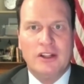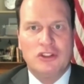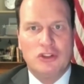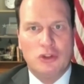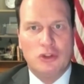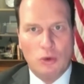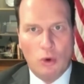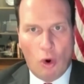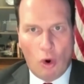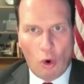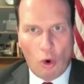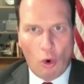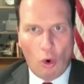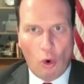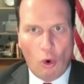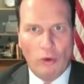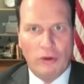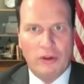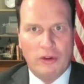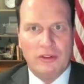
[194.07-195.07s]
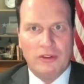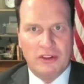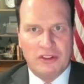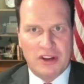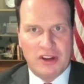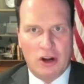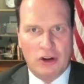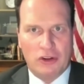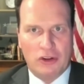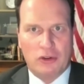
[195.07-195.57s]
to hold the
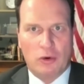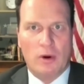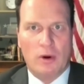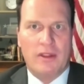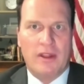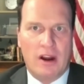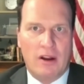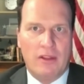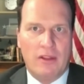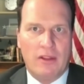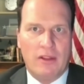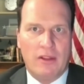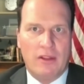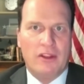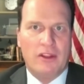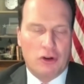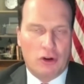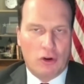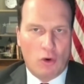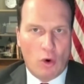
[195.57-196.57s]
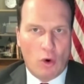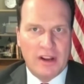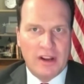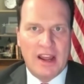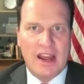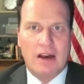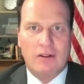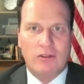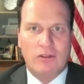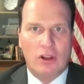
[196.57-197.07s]
territory there, that you're going
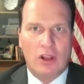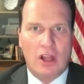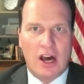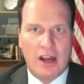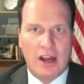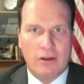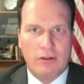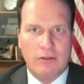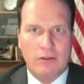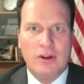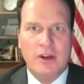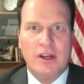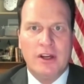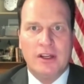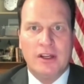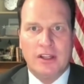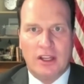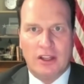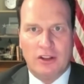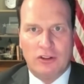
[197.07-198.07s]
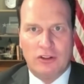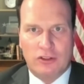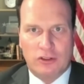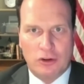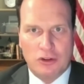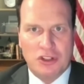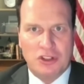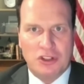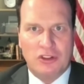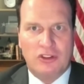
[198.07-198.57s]
to have a lot of
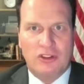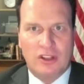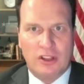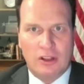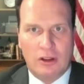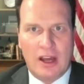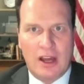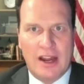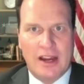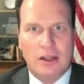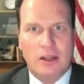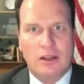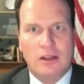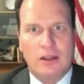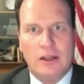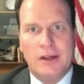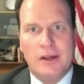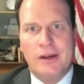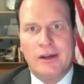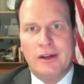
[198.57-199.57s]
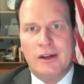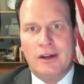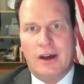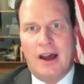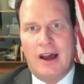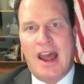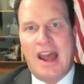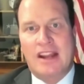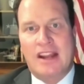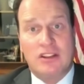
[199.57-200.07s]
insurgency-like
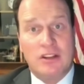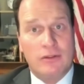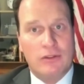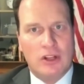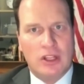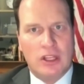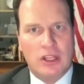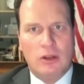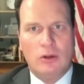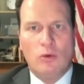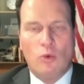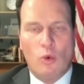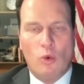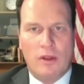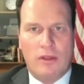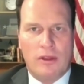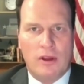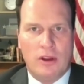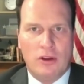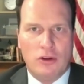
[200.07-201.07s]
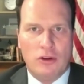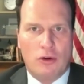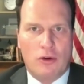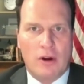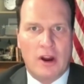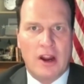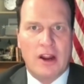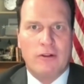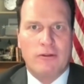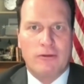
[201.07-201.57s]
activity within
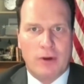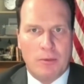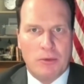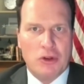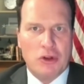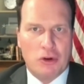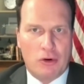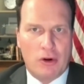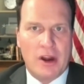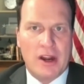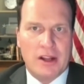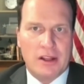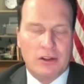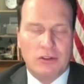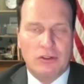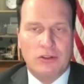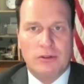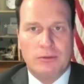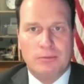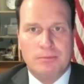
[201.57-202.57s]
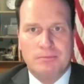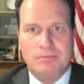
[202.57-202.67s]
Ukraine from the Ukrainians.